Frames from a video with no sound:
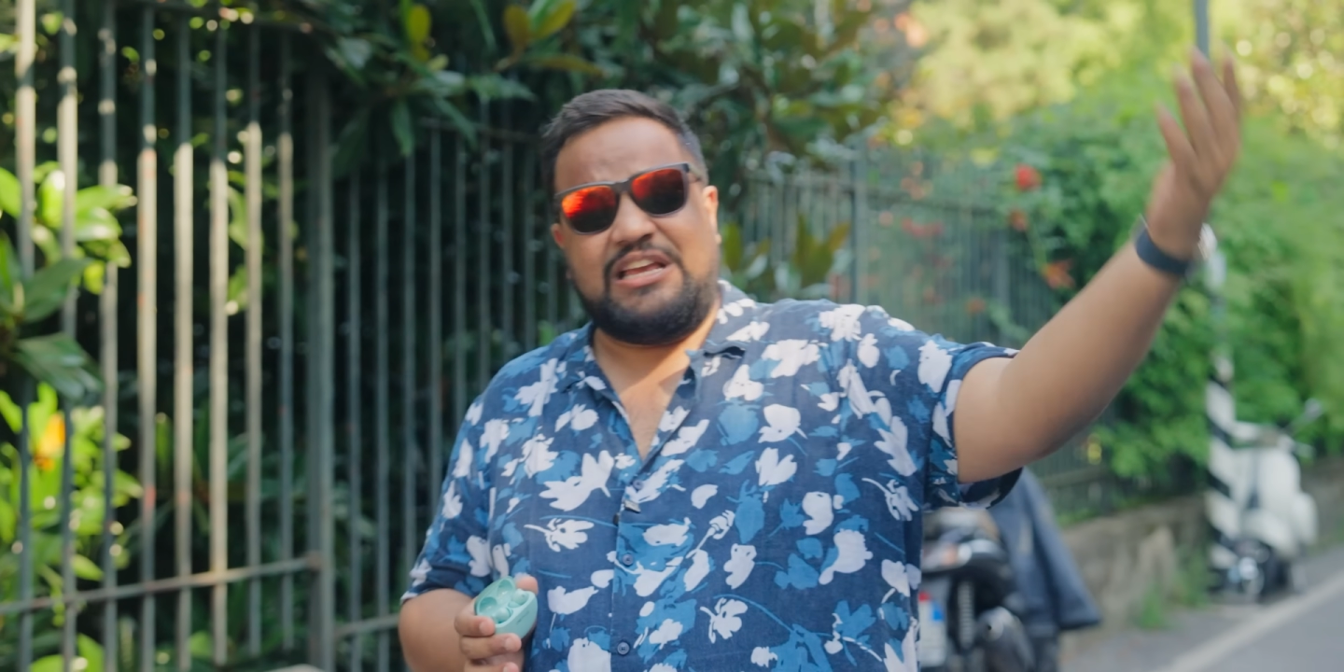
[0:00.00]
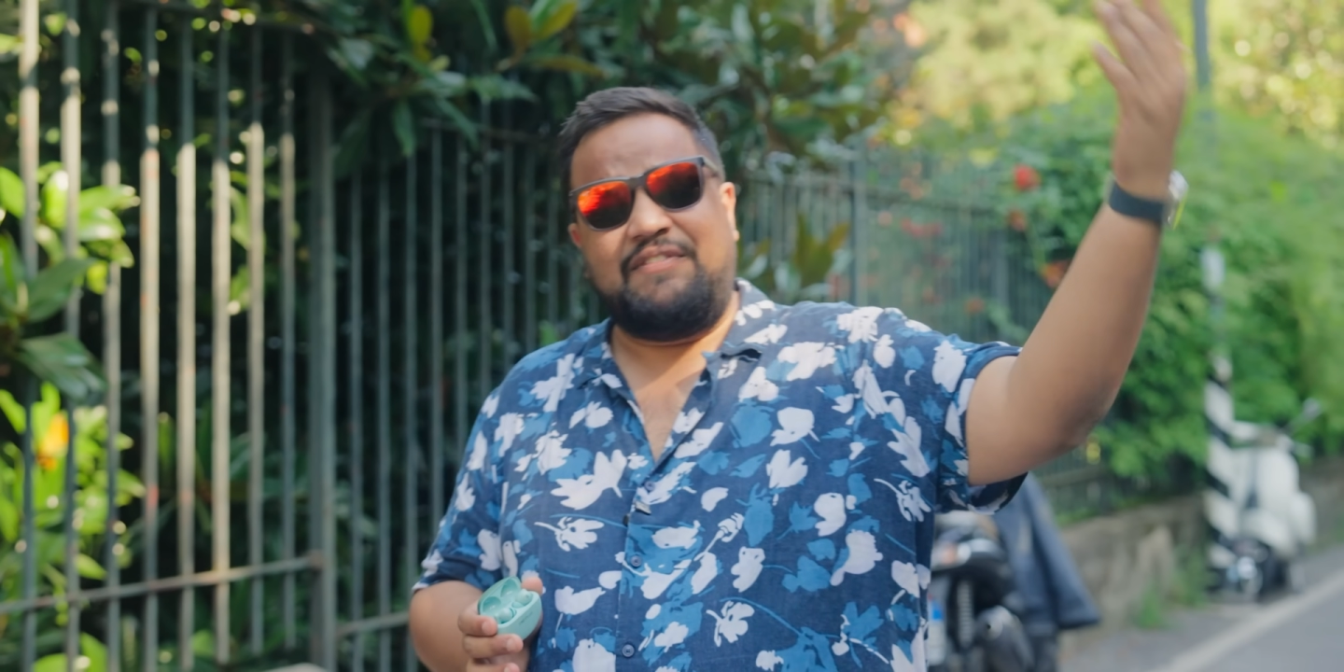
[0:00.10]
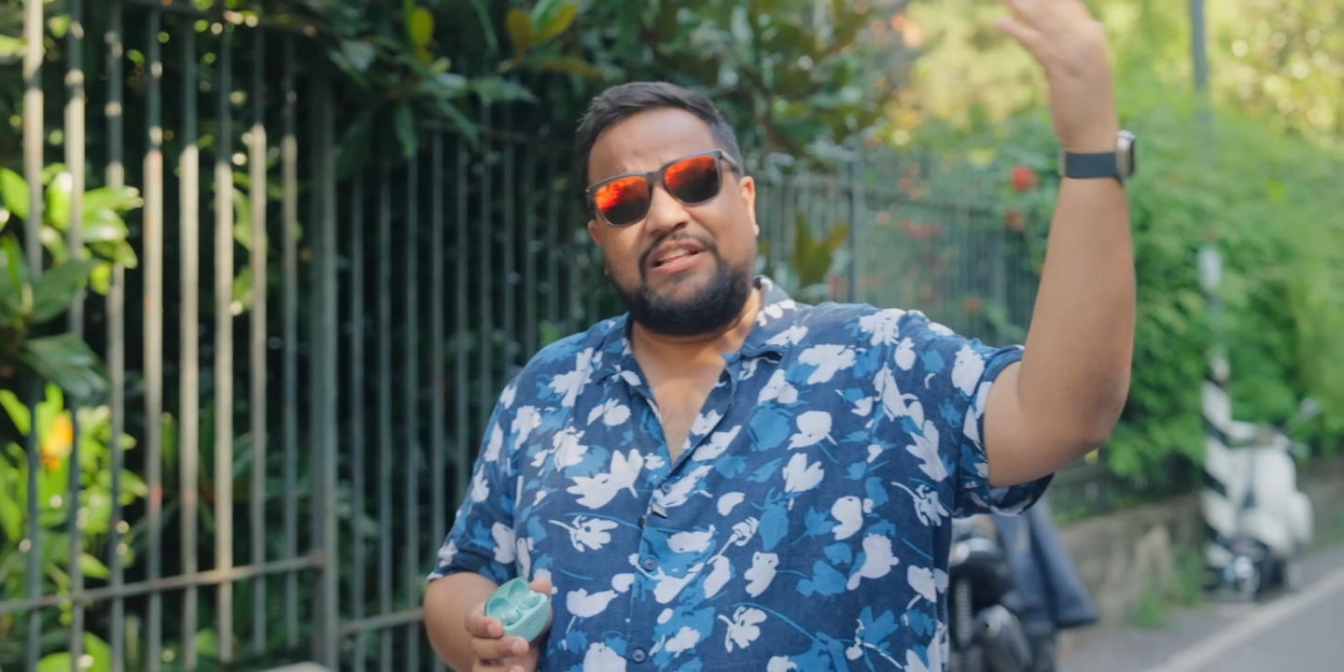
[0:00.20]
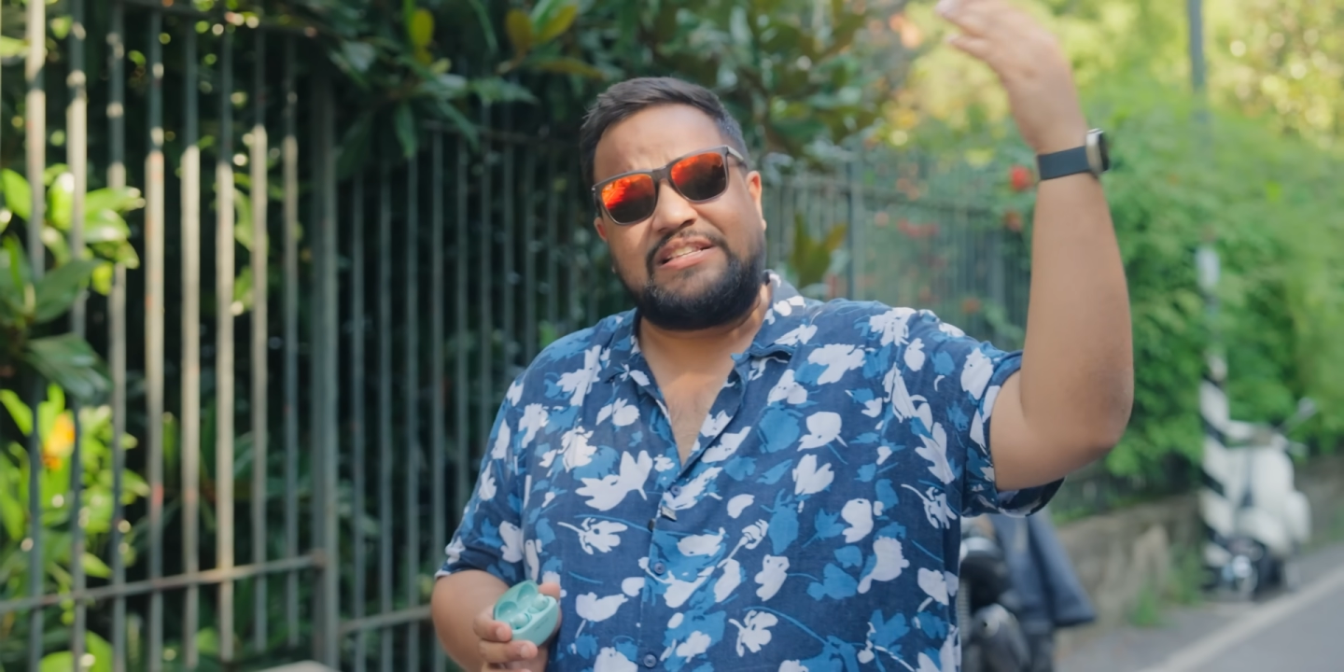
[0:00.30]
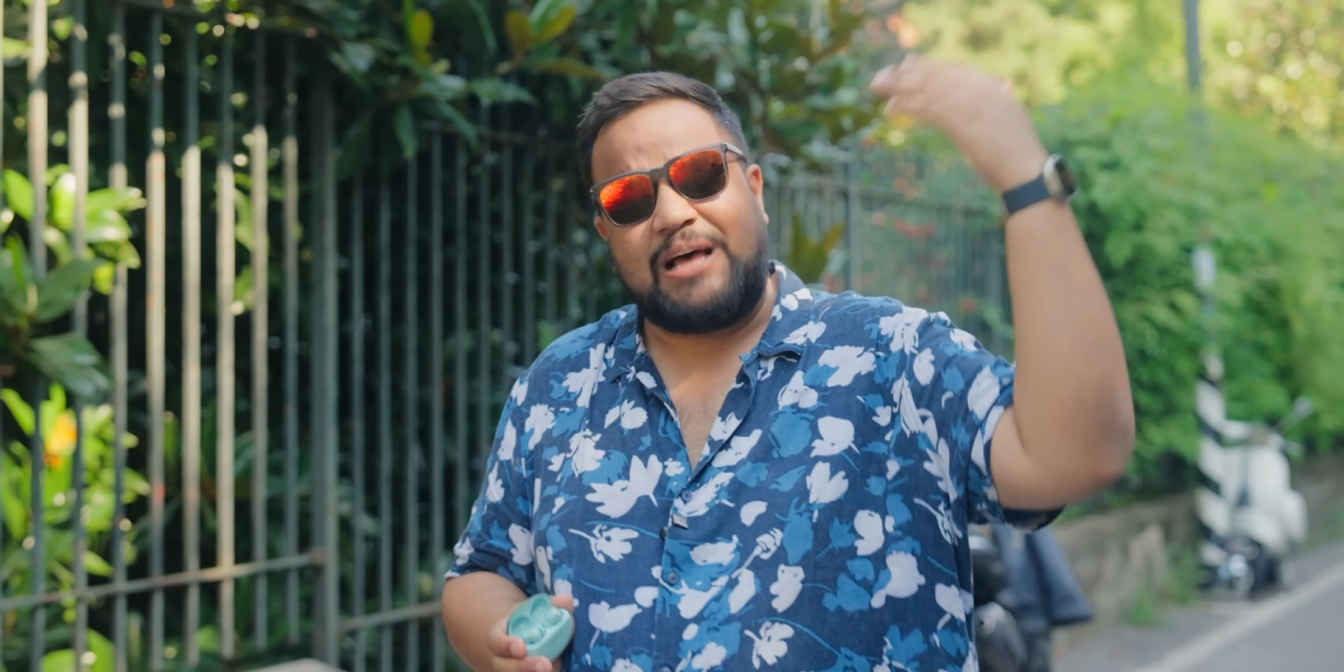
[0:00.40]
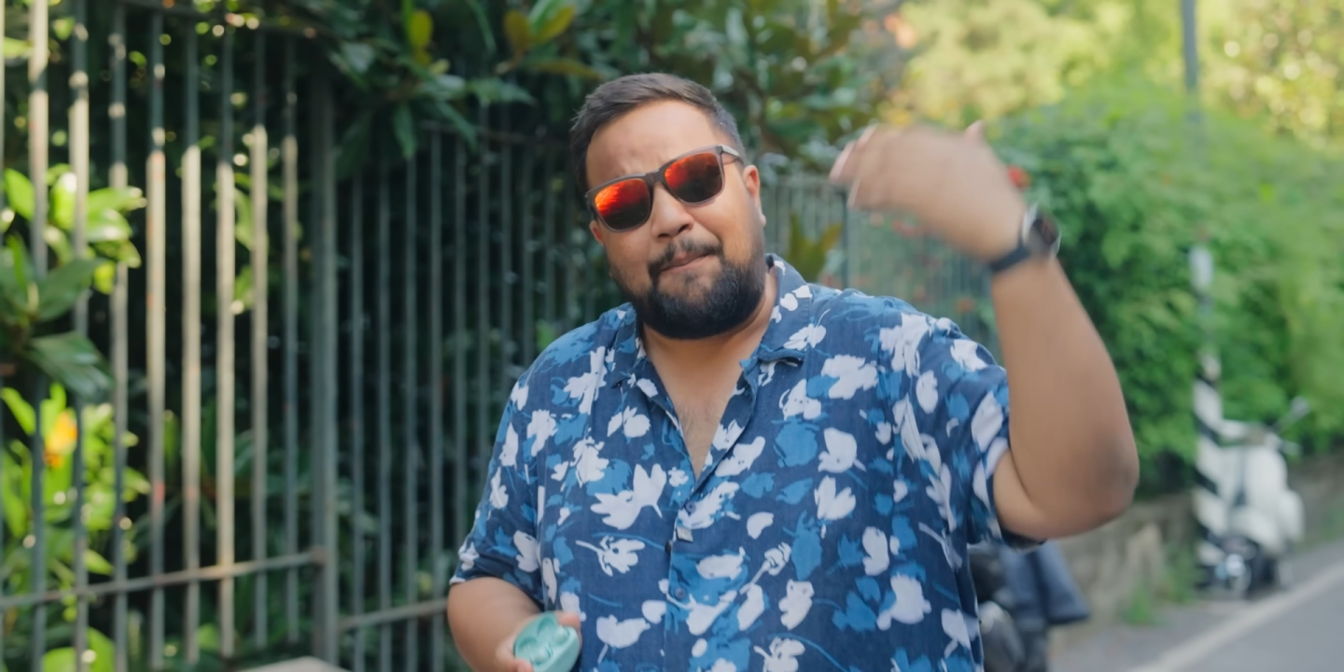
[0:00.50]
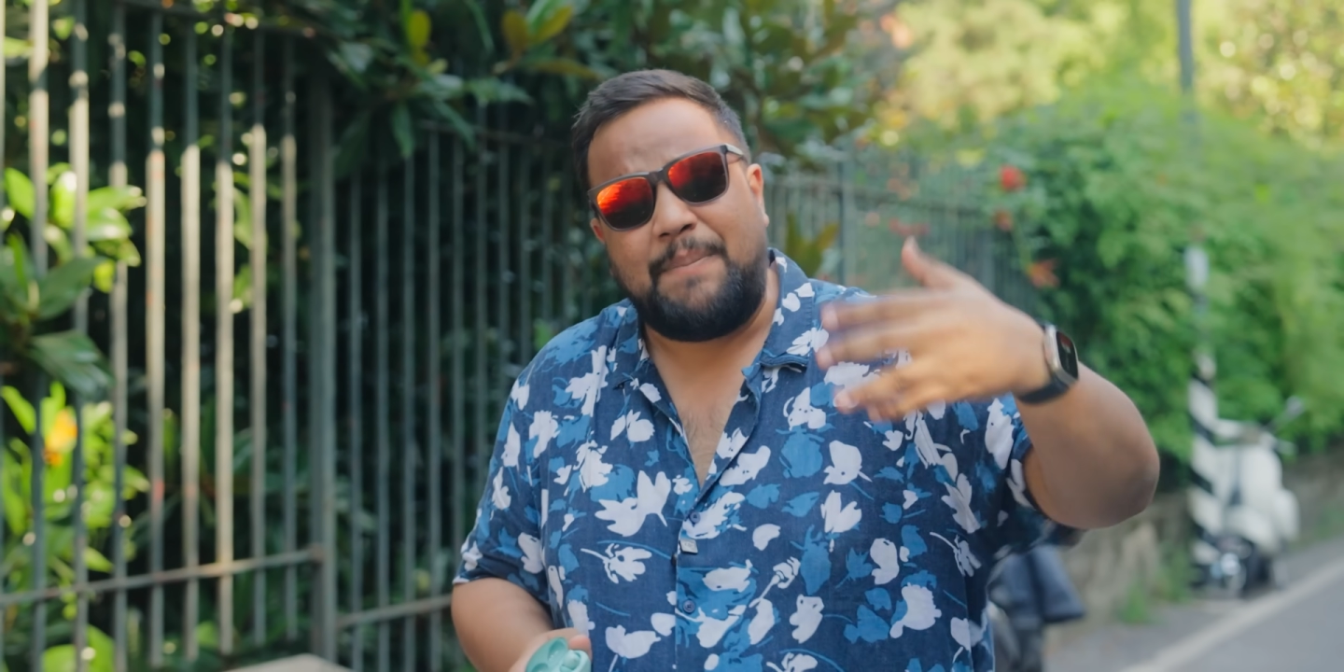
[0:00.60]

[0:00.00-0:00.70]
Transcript: even the sub